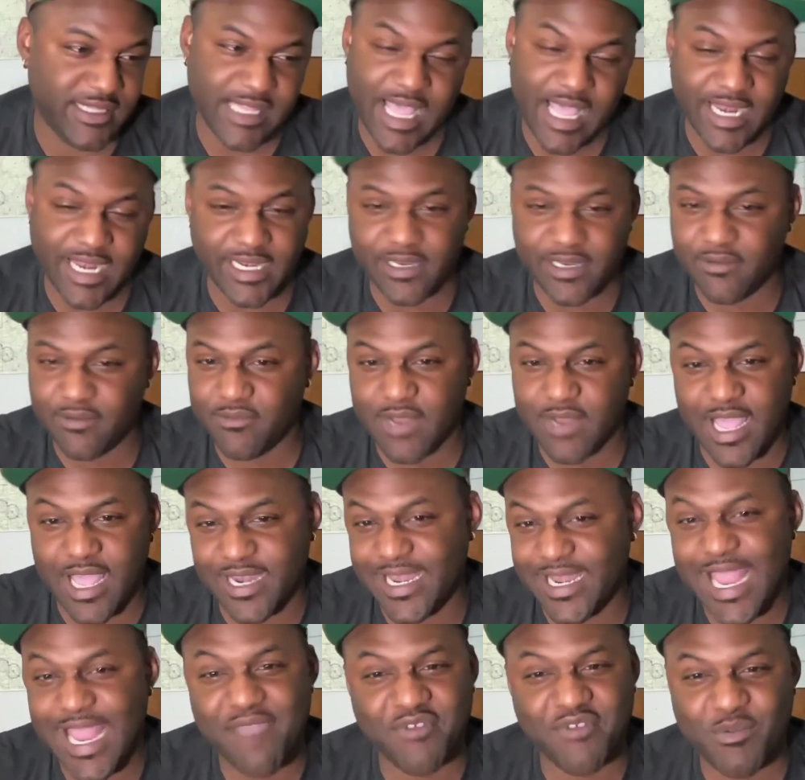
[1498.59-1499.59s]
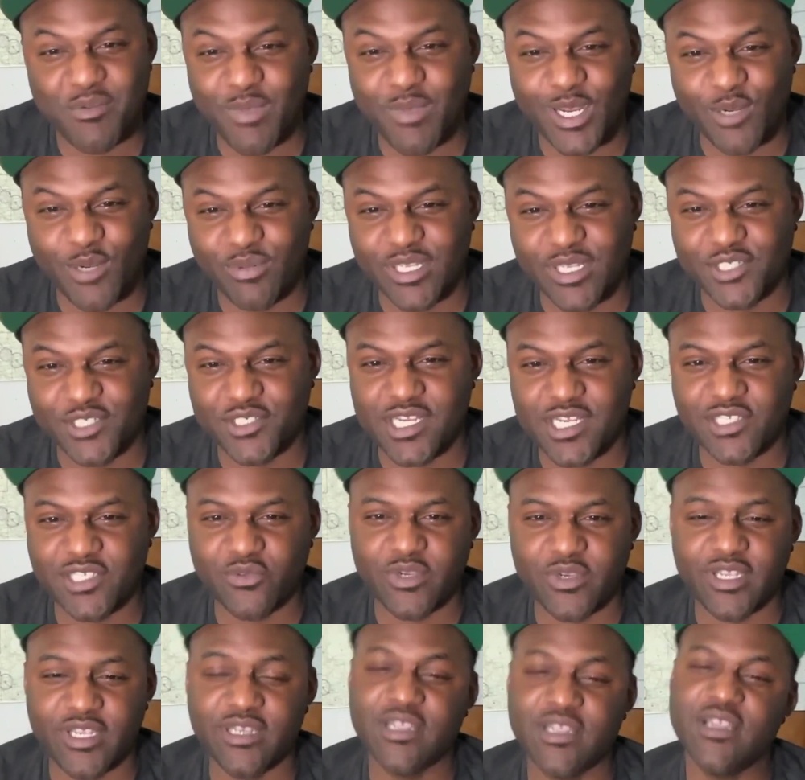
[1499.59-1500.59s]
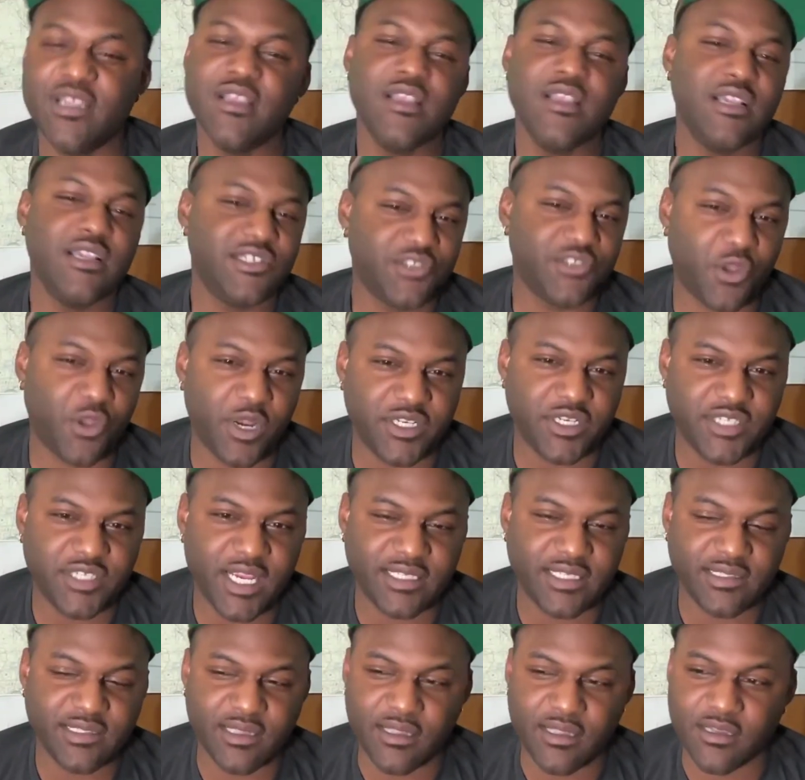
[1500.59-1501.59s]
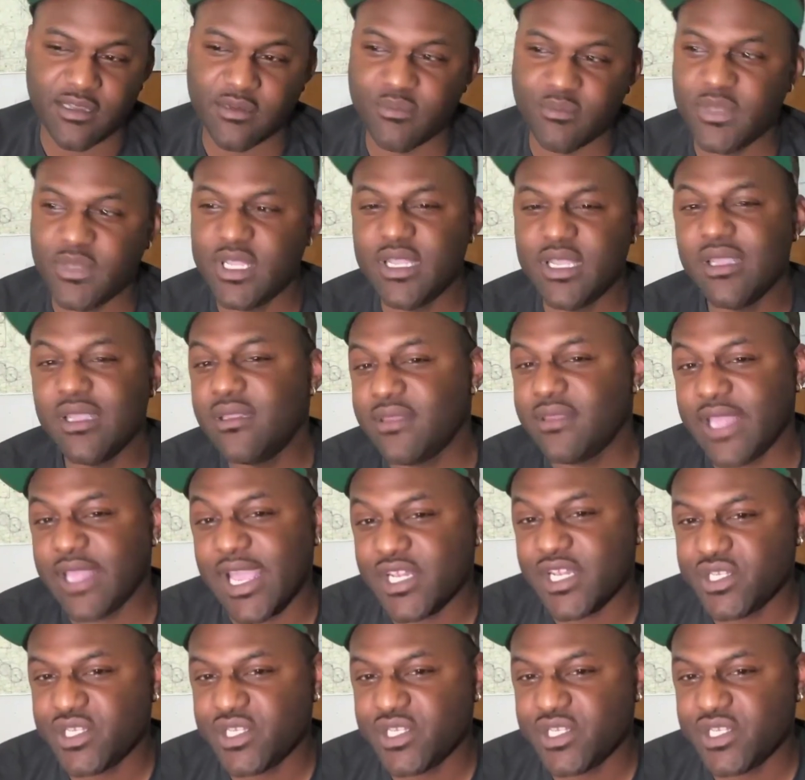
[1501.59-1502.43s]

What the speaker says: I didn't have anybody to play chess with. Started a chess club. That